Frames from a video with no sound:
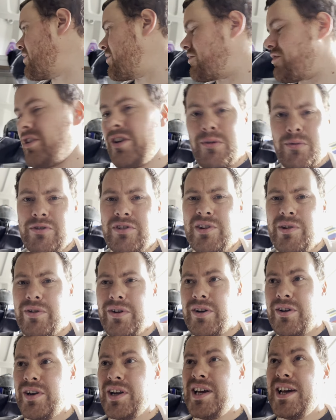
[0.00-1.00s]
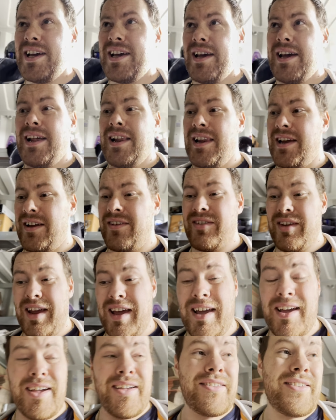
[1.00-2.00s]
I'll show you what's going on. Like I said,
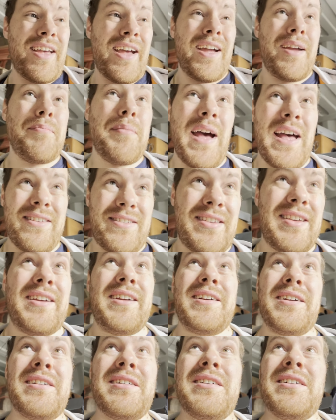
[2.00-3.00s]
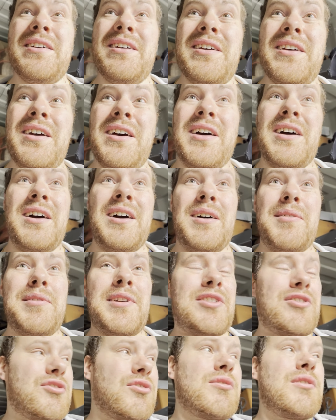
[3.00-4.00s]
it's a mess here. Um,
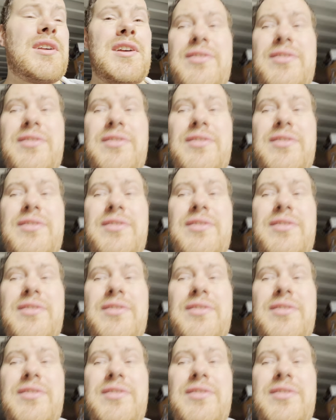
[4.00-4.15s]
it truly